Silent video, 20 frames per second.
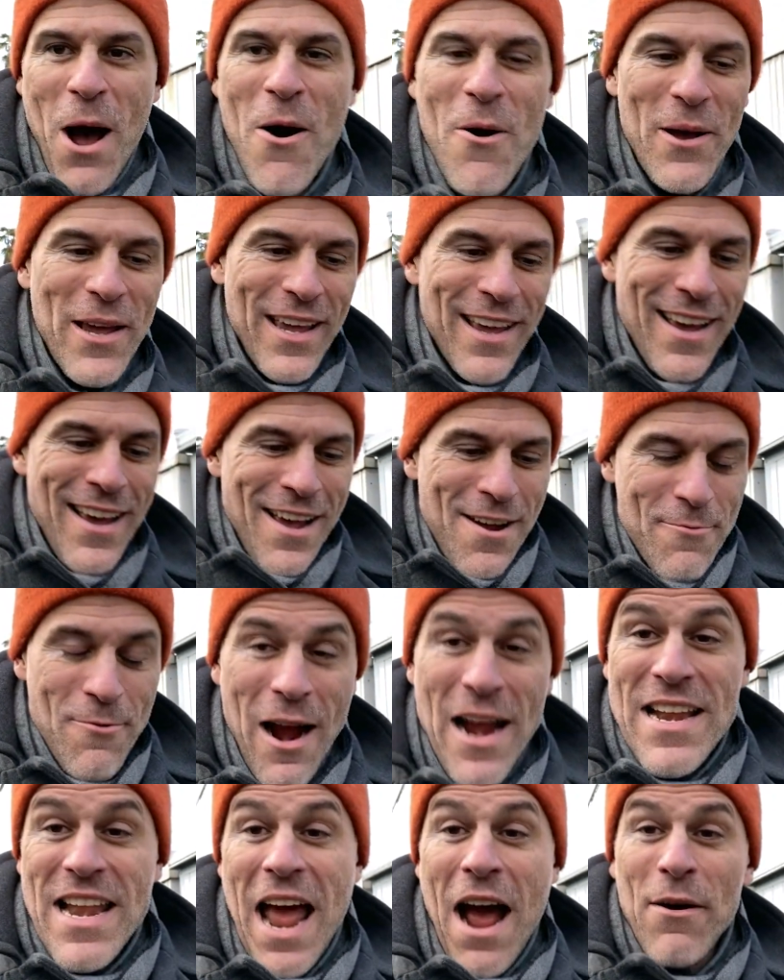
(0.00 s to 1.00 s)
going
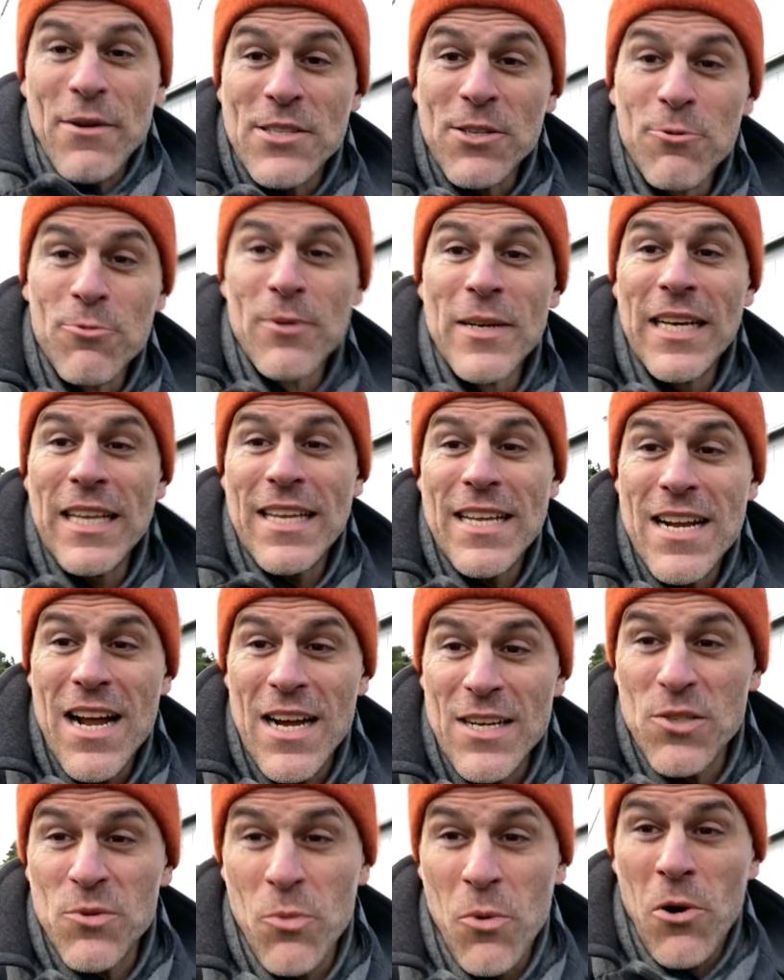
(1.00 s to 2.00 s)
right now. It's a really
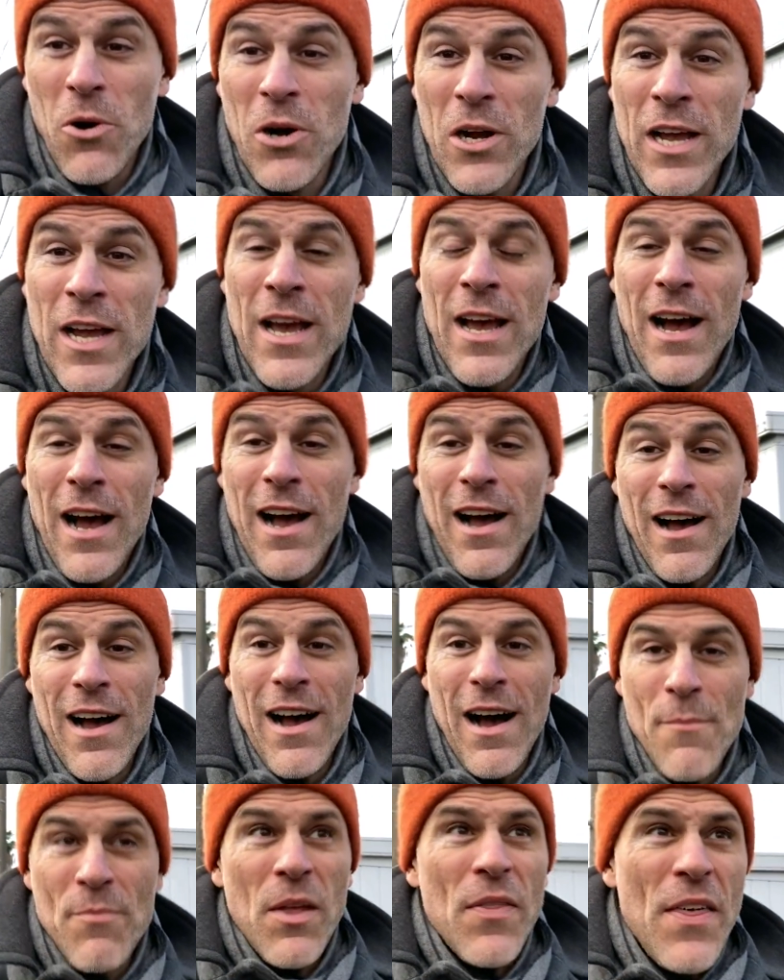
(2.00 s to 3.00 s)
nice walk. Uh,
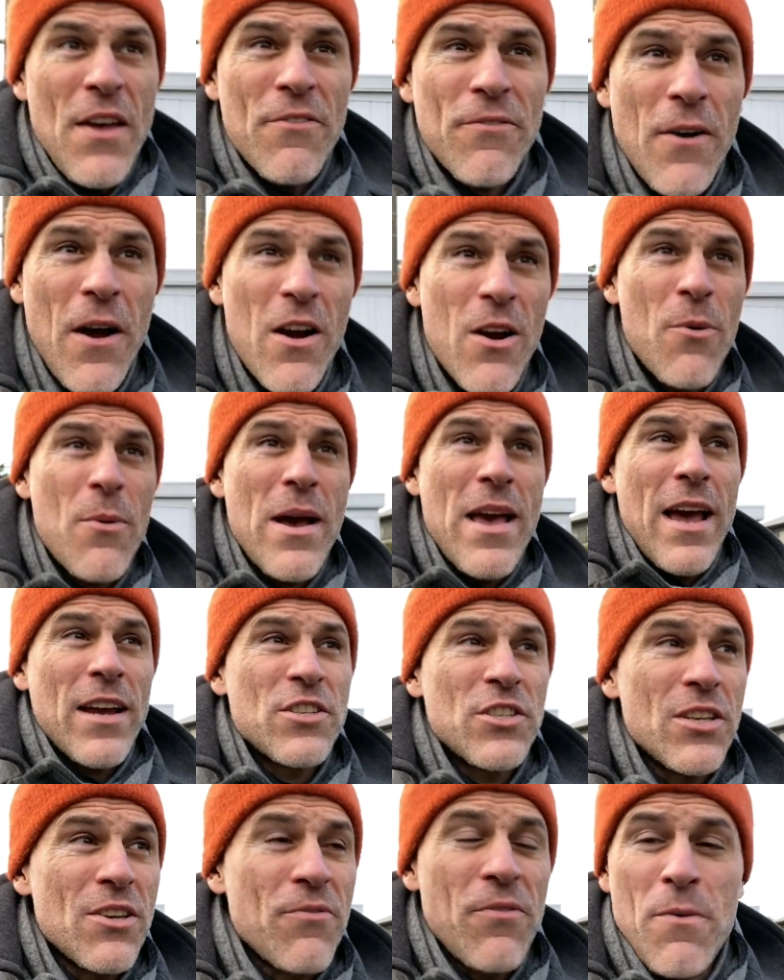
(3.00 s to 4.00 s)
I'm not that far away
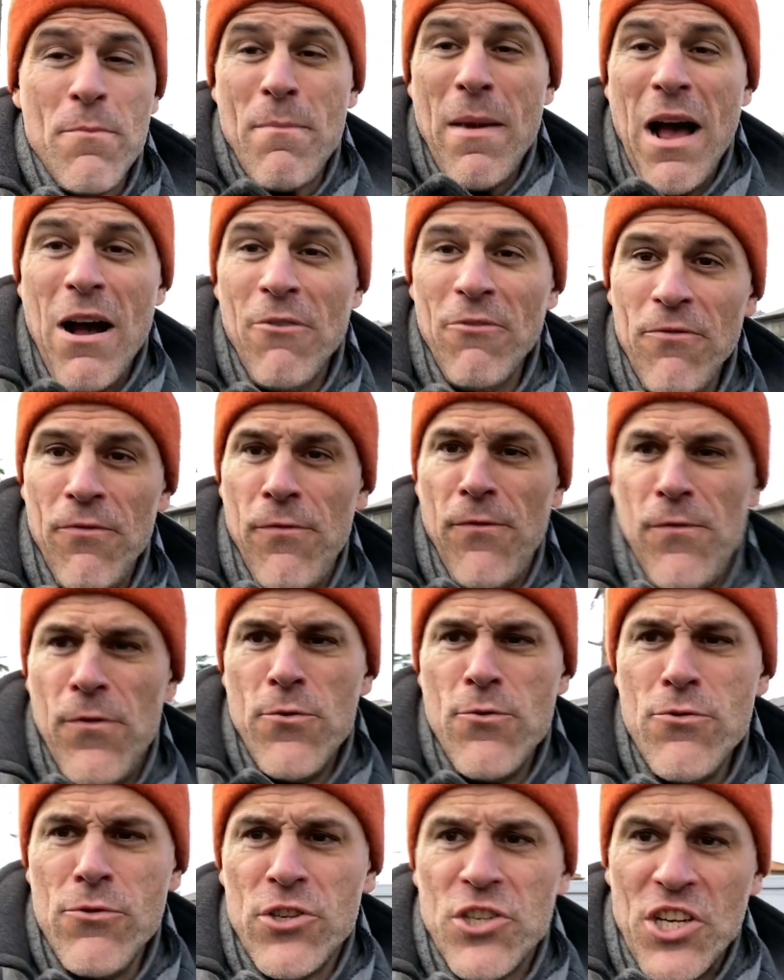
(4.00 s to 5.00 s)
actually from Mount
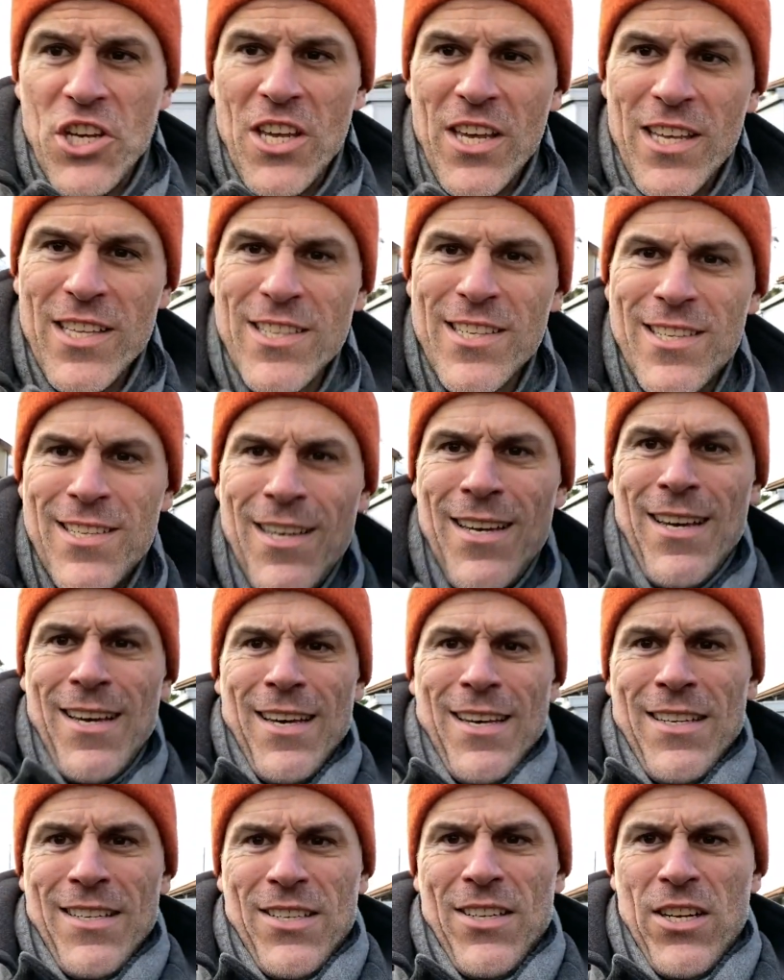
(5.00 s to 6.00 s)
Fuji. It's
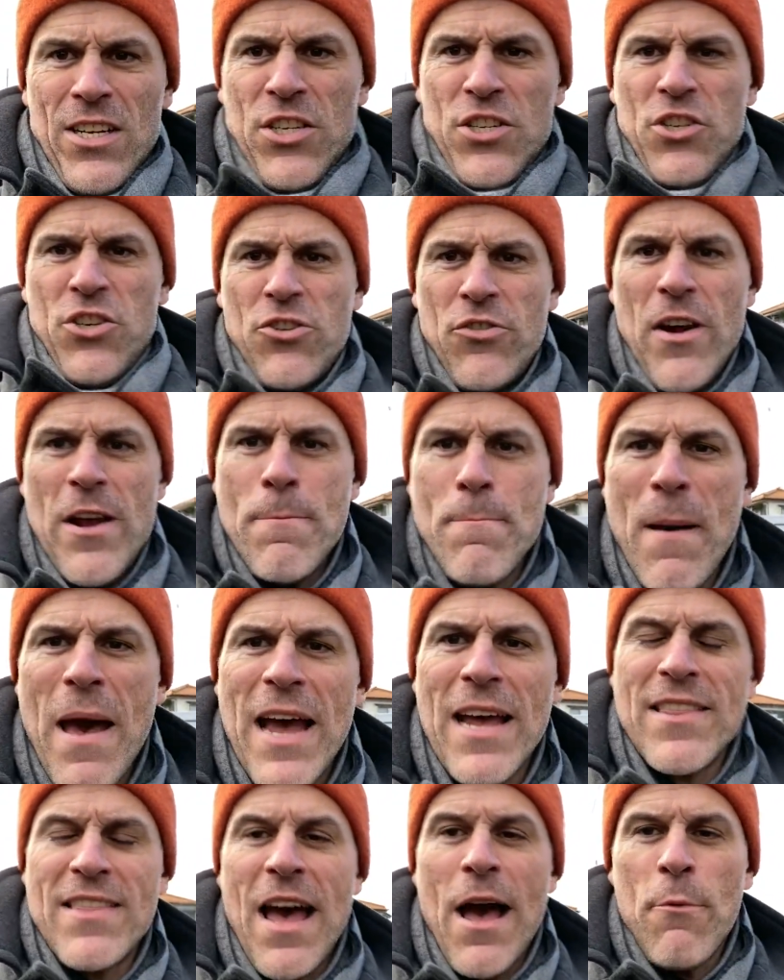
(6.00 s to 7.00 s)
sort of straight
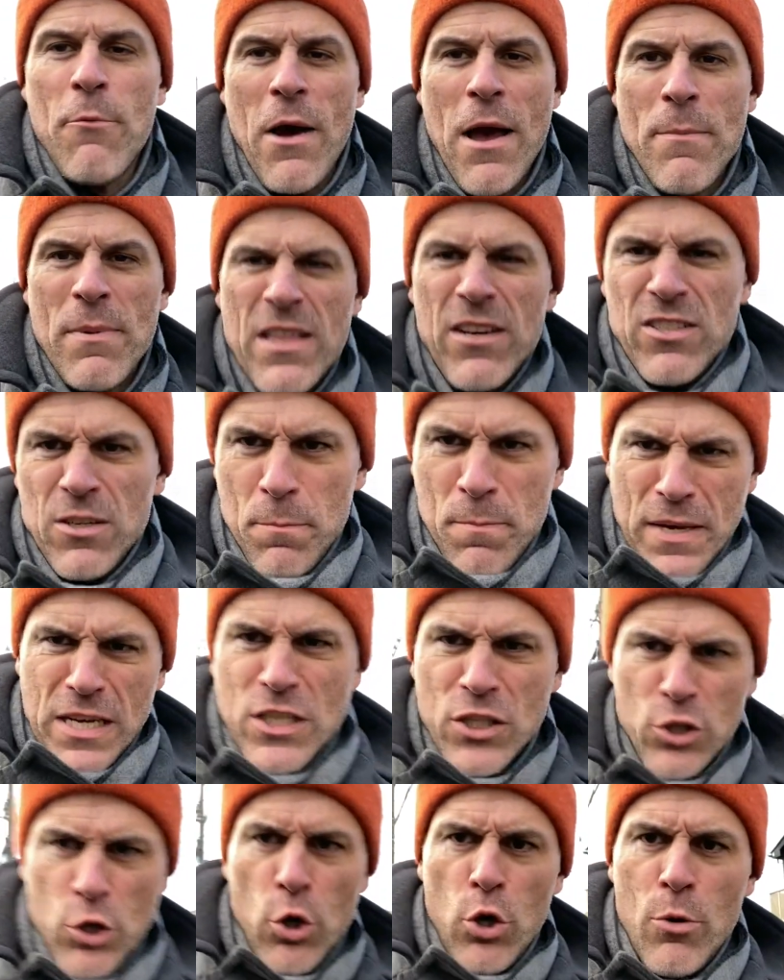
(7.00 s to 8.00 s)
back that way, but there was a big
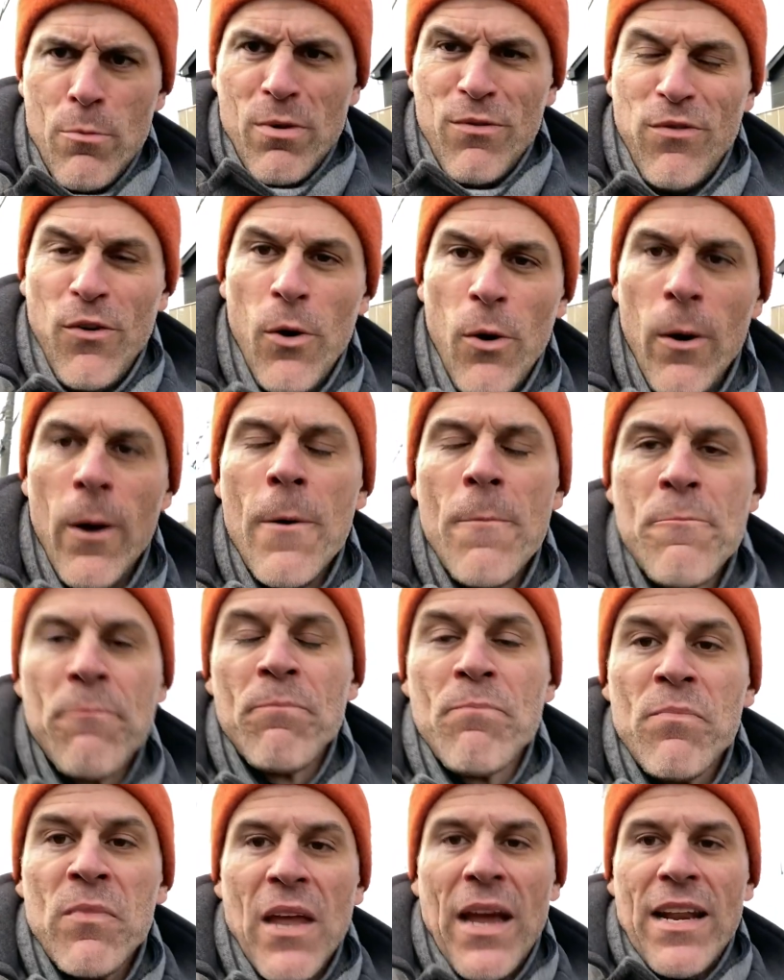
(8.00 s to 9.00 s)
storm before,
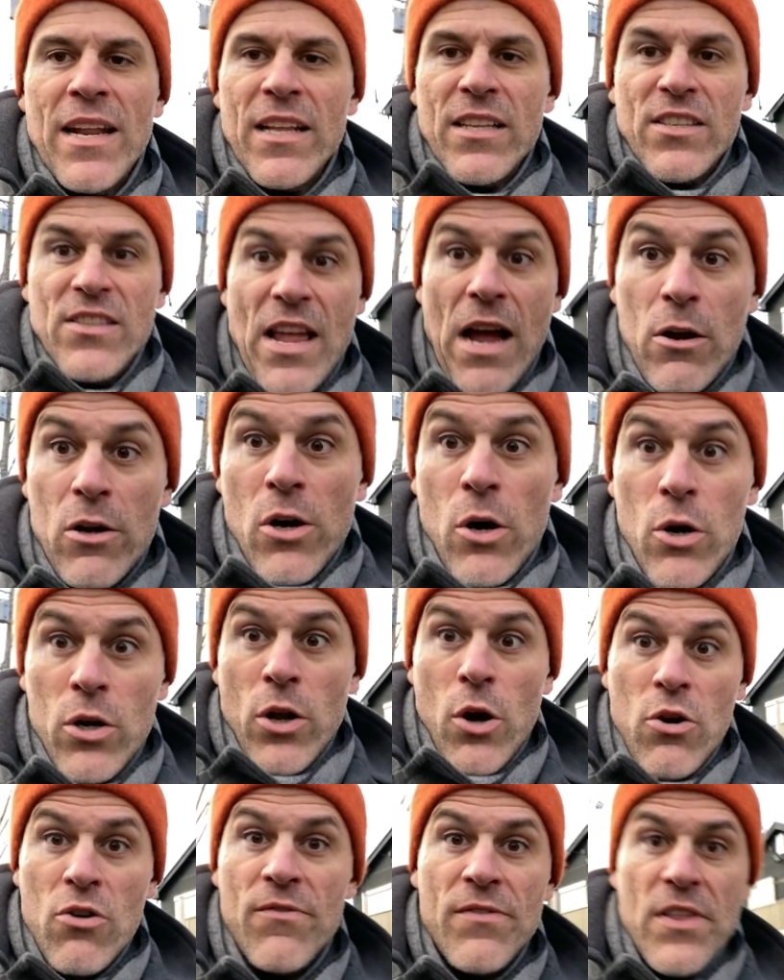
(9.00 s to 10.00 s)
and it's now gone
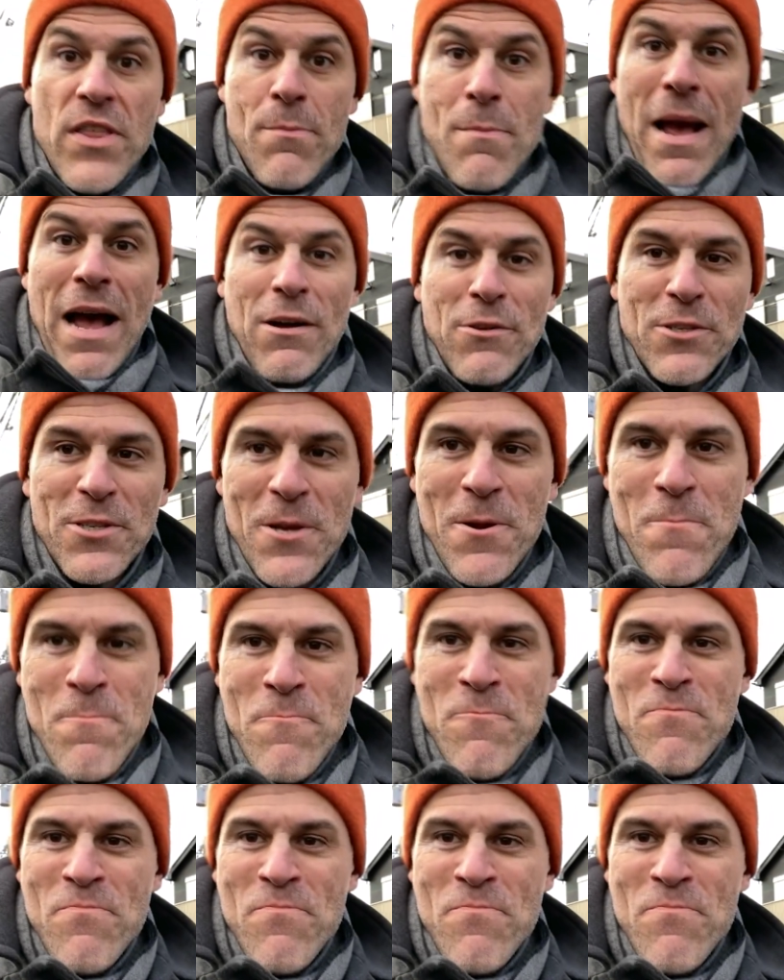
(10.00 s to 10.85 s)
over the mountain.